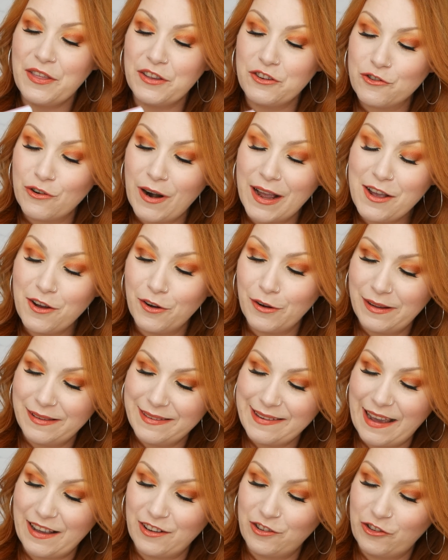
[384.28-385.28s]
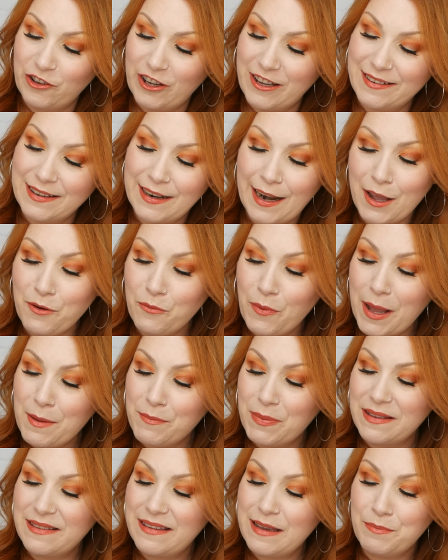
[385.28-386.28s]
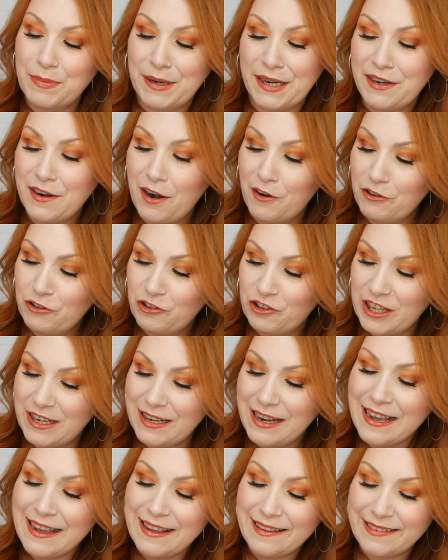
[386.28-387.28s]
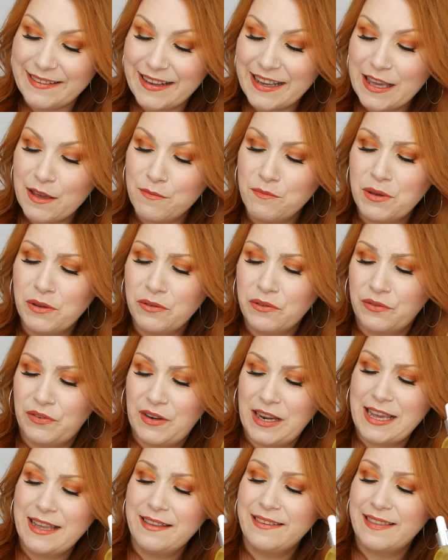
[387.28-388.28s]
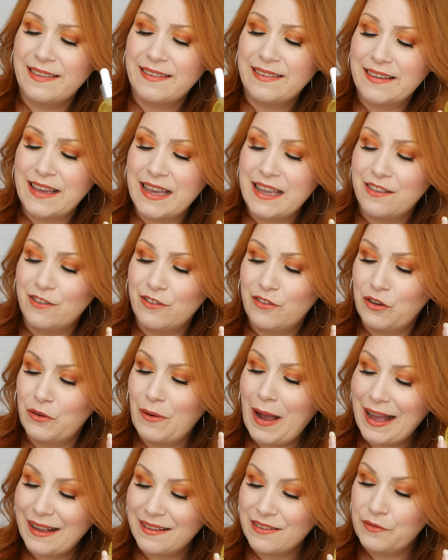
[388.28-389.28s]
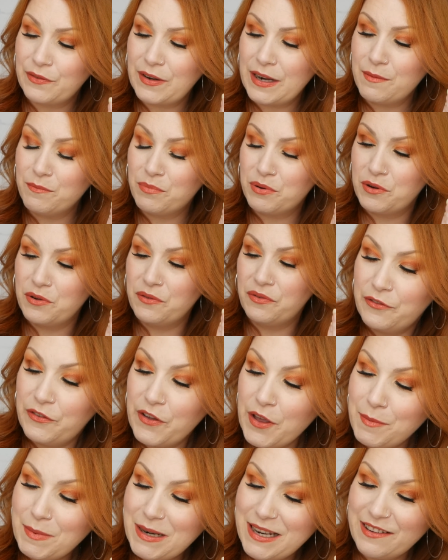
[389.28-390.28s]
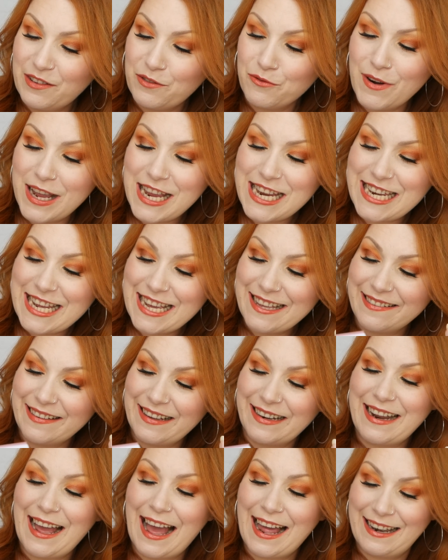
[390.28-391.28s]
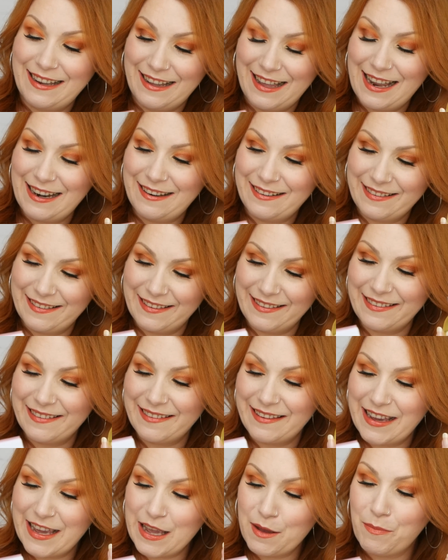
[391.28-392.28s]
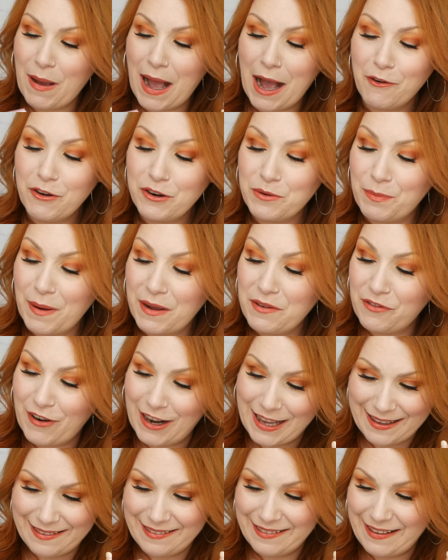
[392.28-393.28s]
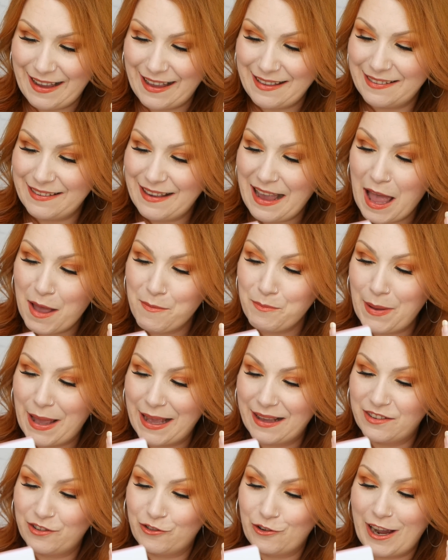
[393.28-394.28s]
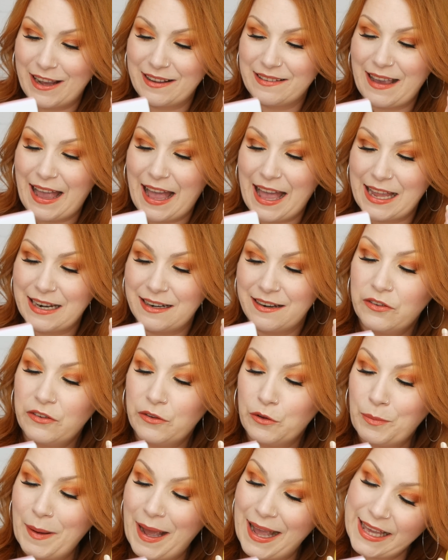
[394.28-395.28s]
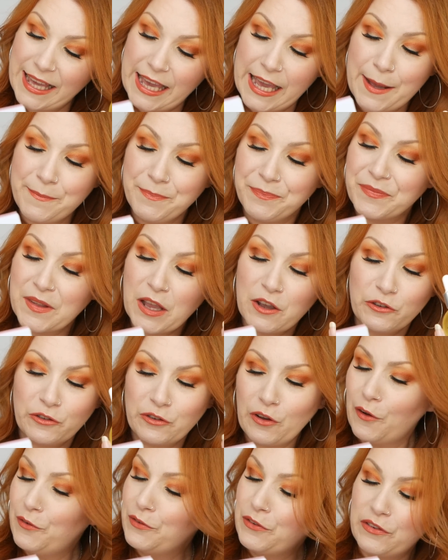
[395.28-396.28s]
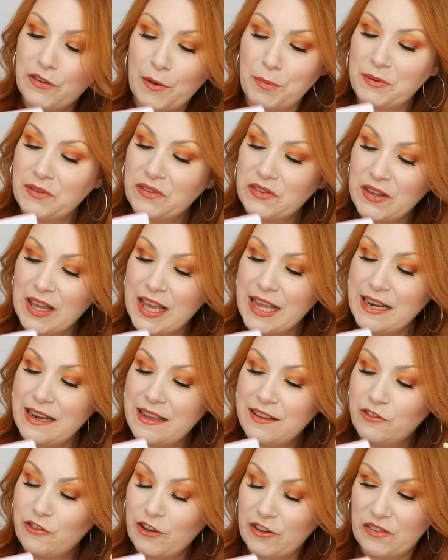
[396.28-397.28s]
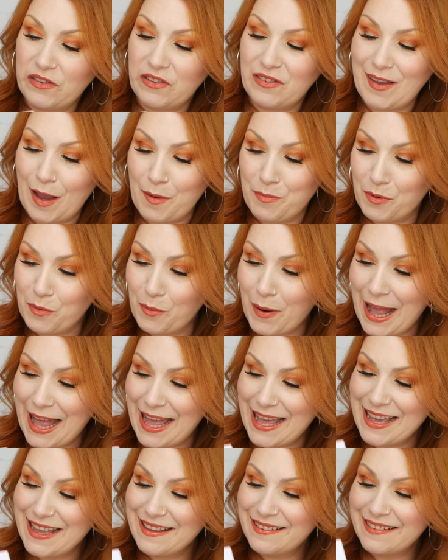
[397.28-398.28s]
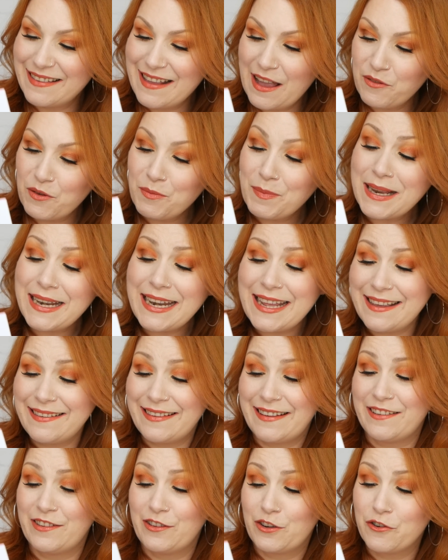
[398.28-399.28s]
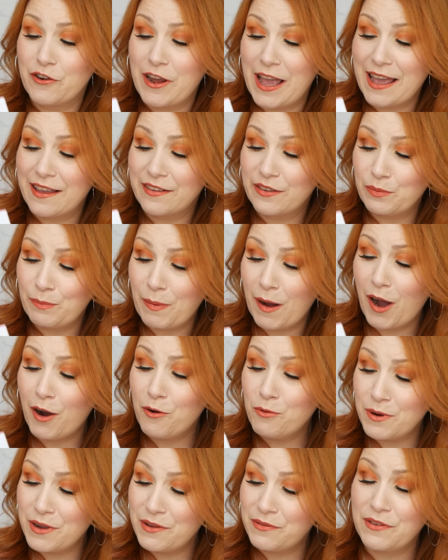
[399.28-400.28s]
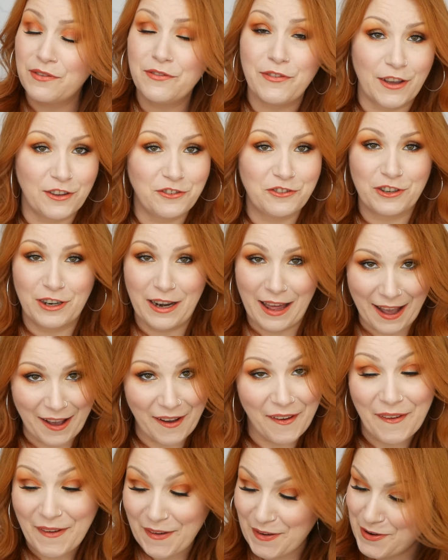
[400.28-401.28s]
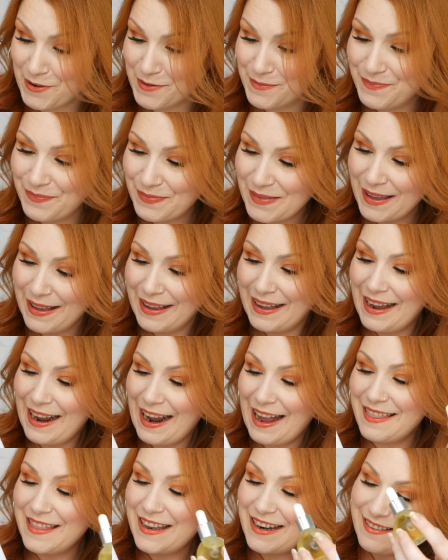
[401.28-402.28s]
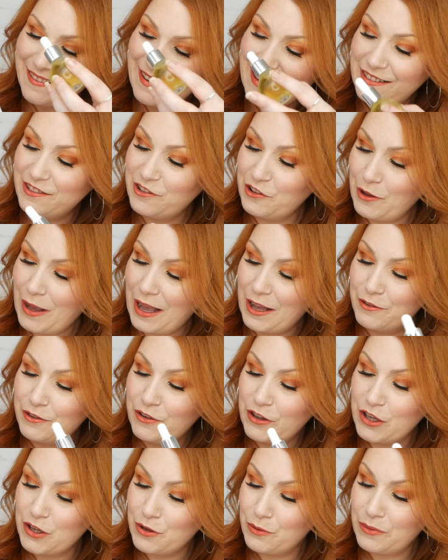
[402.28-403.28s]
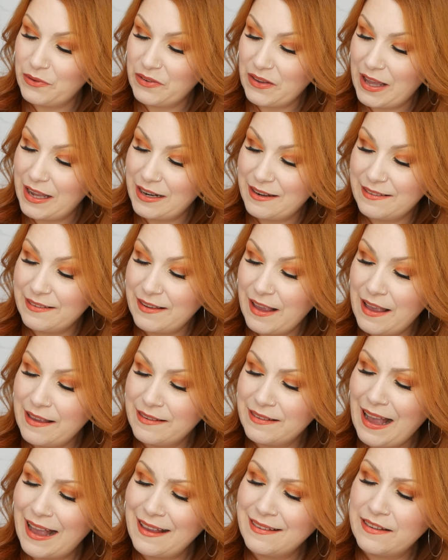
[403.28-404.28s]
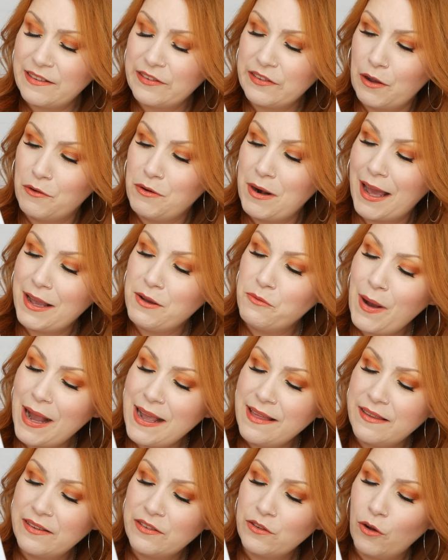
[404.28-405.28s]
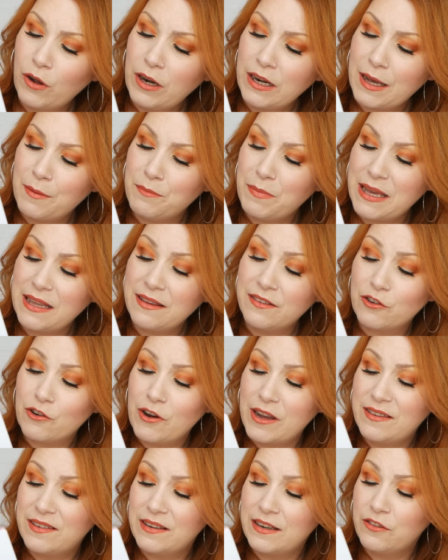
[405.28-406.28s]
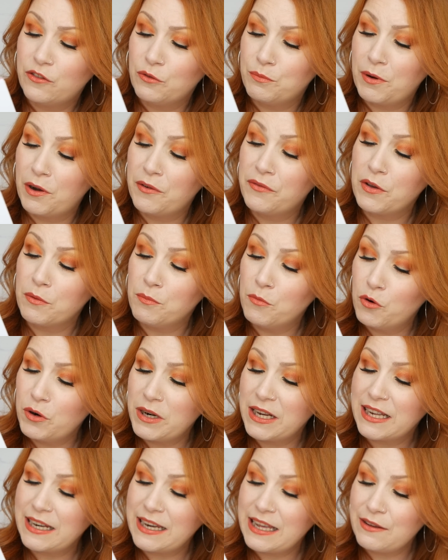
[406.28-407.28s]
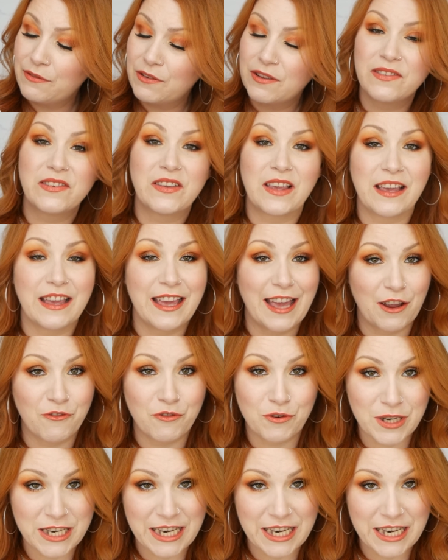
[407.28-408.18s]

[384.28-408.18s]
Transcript: The dry oil texture is lightweight but deeply nourishing, sinking beautifully into the skin to actively improve firmness, radiance and elasticity. Powered by frankincense, hemp extract and subaki, soft supple skin is just a step away. It's never been easier to create a spa worthy facial at home. And then it tells you how to use it, and it says, as it's so lightweight, this oil can be integrated into both your morning and evening skincare